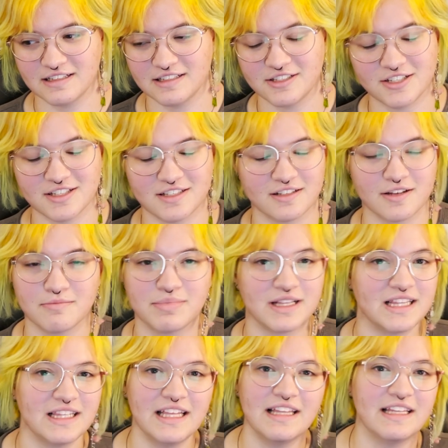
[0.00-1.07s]
just
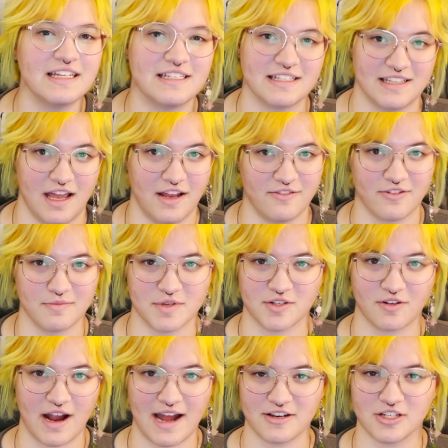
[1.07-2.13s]
completely designed from
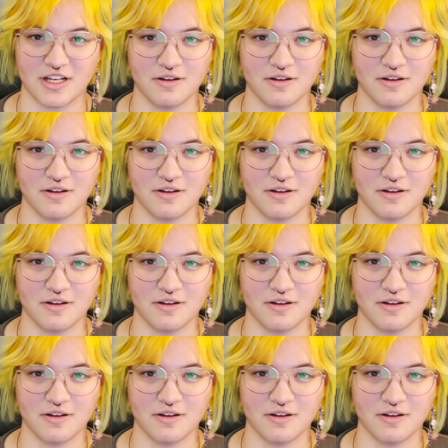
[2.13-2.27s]
scratch.